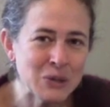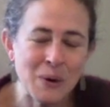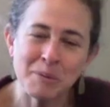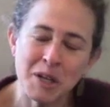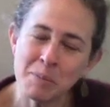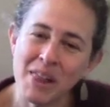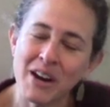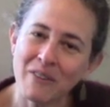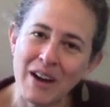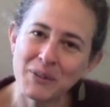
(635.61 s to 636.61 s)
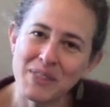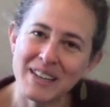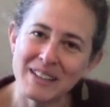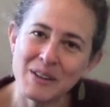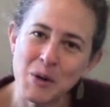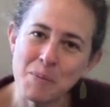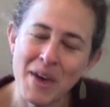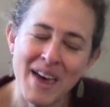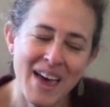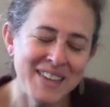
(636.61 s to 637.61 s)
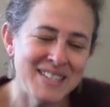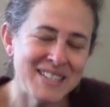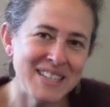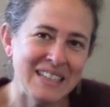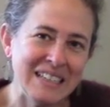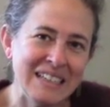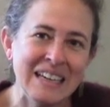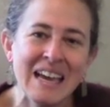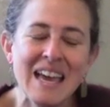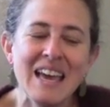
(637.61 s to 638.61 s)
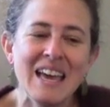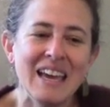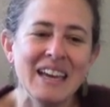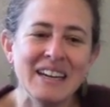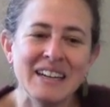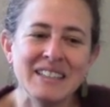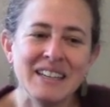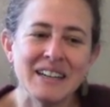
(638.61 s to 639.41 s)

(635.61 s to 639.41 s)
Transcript: I'm going to play around with it a little bit and see, and